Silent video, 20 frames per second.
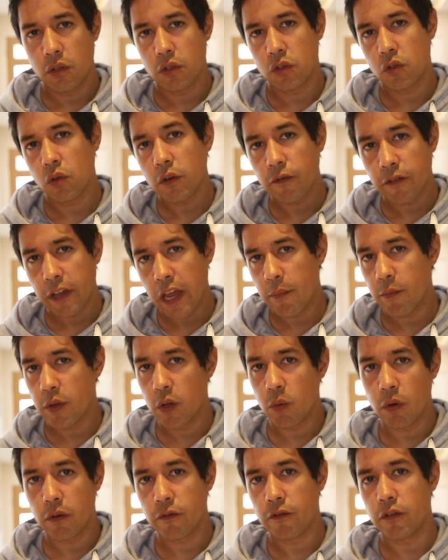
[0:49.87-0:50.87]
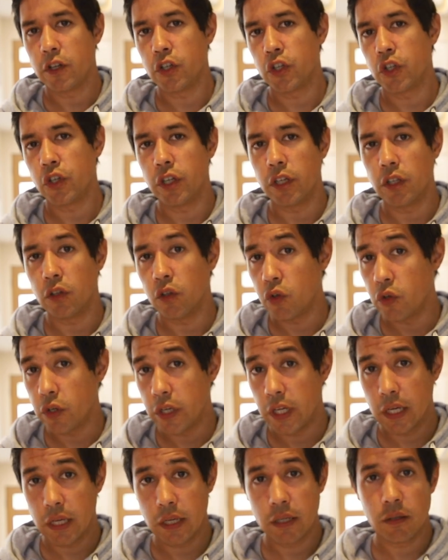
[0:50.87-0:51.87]
The sort of camera you want for shooting
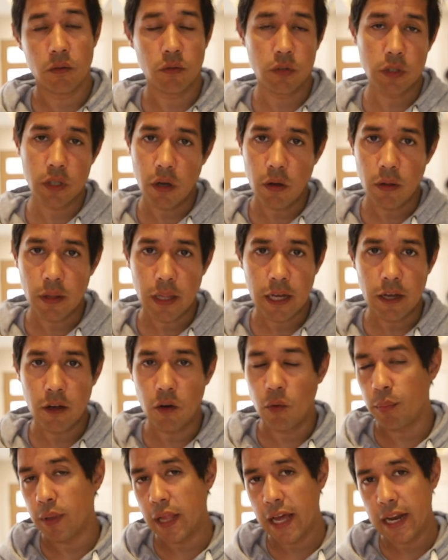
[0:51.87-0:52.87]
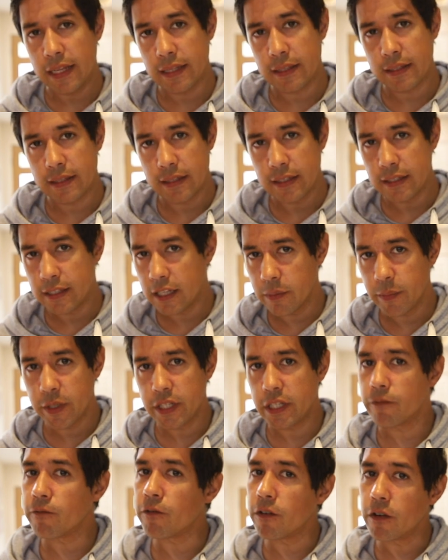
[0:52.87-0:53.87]
lunar, solar, or planets is going to be
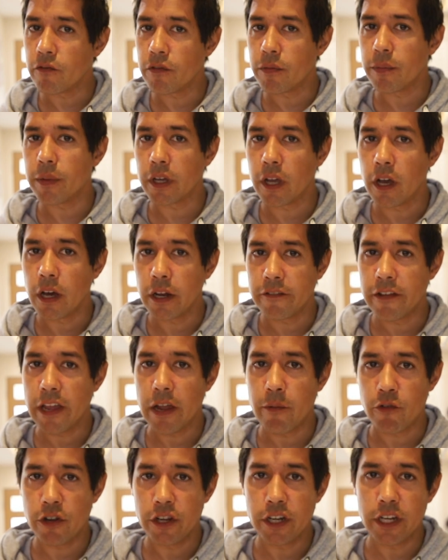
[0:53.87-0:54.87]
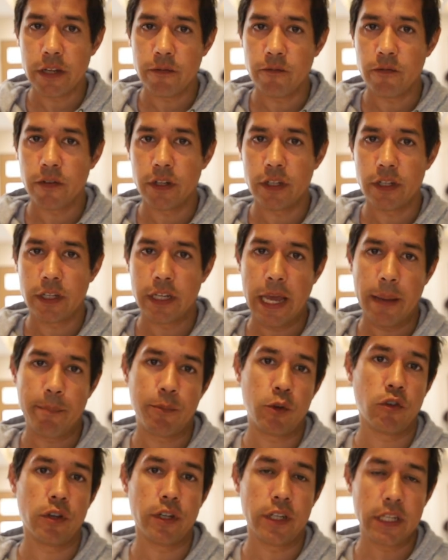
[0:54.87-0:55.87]
different from the kind of camera you need for
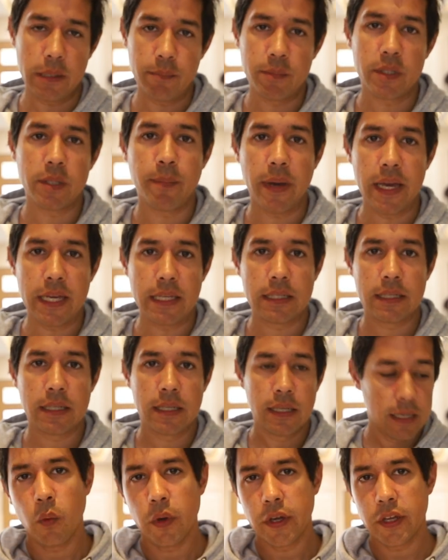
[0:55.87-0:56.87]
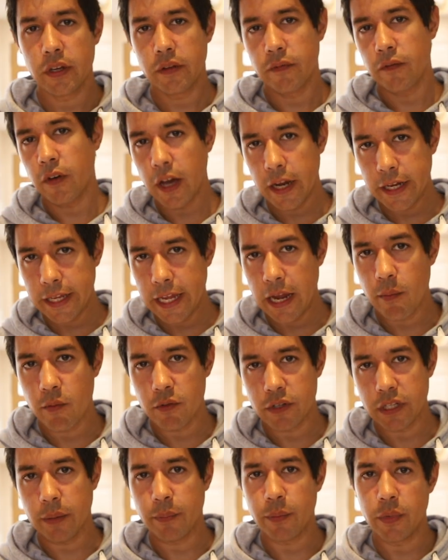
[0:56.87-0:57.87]
capturing deep space. We can divide
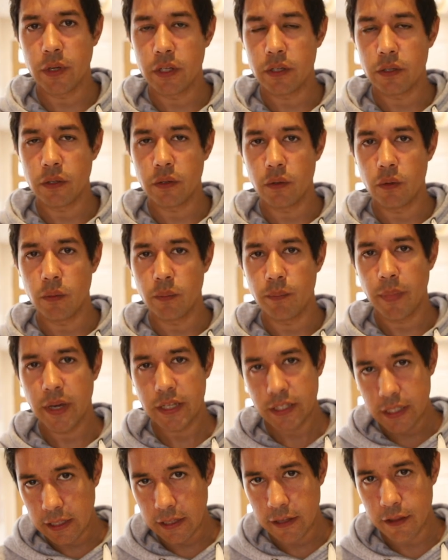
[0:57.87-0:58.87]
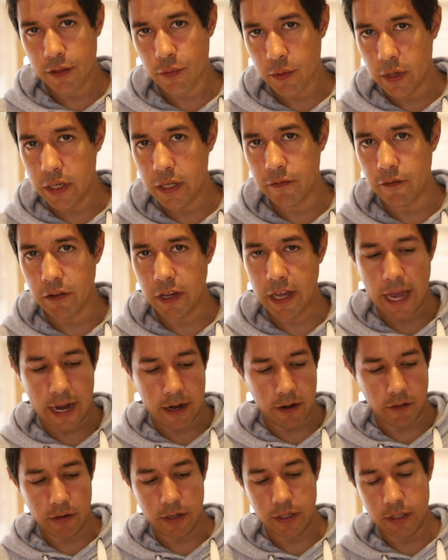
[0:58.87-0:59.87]
cameras up into basically three different
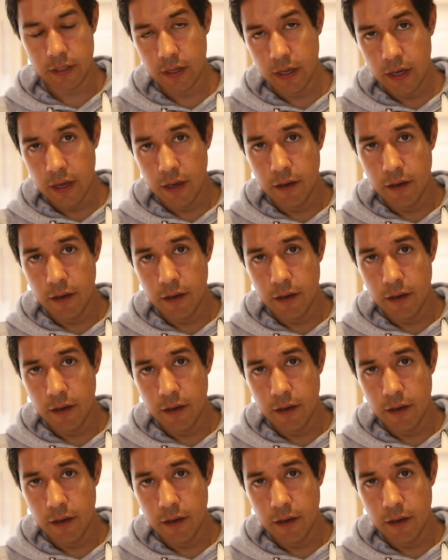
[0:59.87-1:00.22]
categories.